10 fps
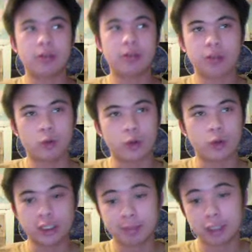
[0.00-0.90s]
than the
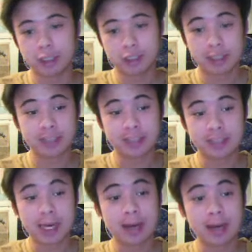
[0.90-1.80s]
Hornets bench, and that's
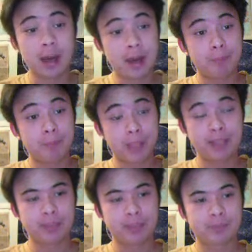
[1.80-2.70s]
that.
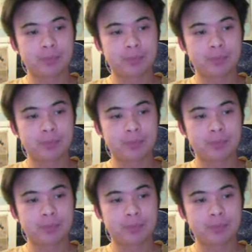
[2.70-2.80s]
But